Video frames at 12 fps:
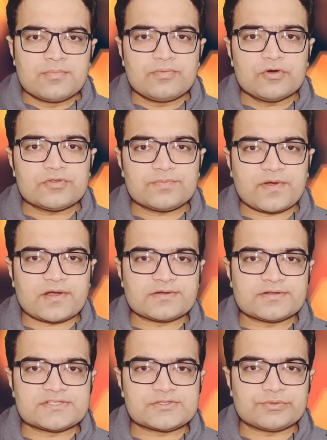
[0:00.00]
Both
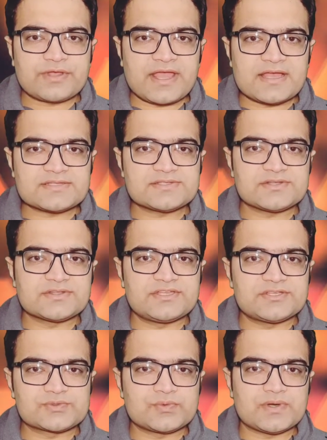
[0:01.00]
partners should answer
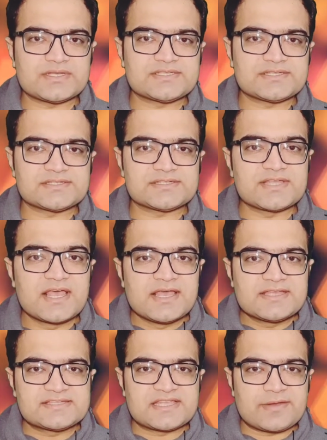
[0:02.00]
these questions
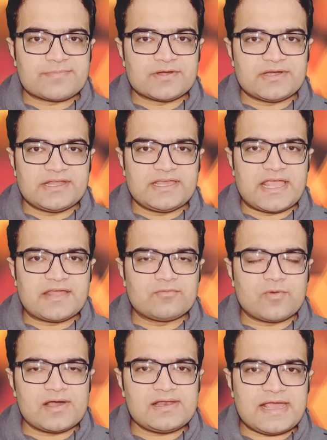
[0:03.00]
separately, and
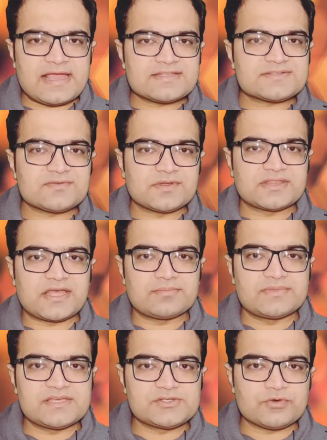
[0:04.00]
while answering them,
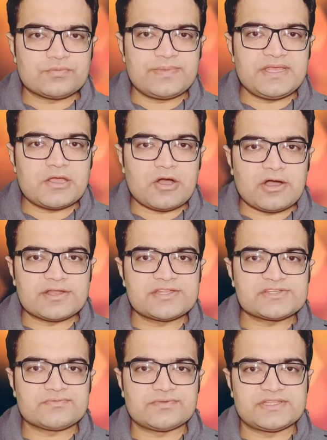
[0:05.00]
they should be
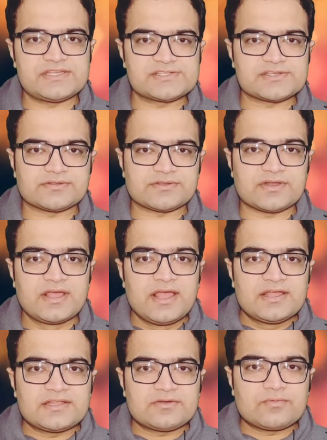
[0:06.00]
honest with each other
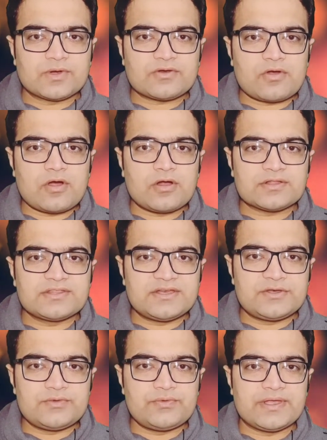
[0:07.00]
that what are they
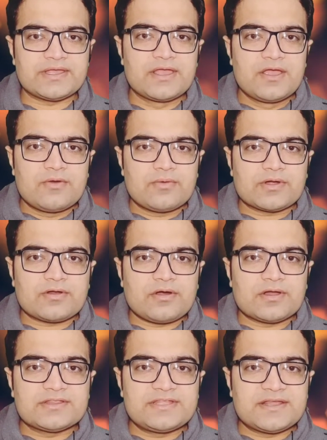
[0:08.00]
doing, what
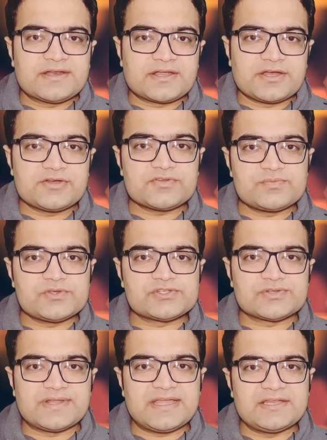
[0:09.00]
are their
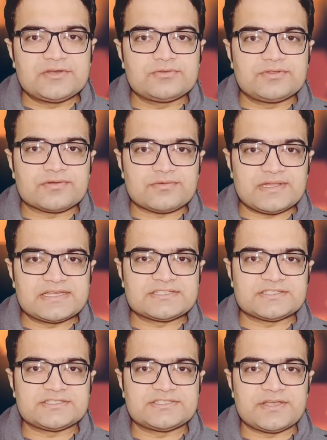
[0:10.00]
contribution into the
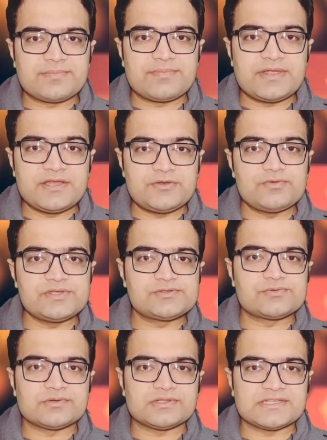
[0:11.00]
relationship
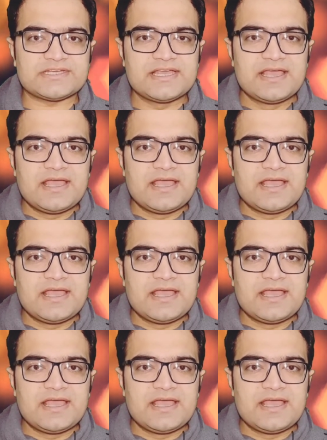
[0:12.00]
individually.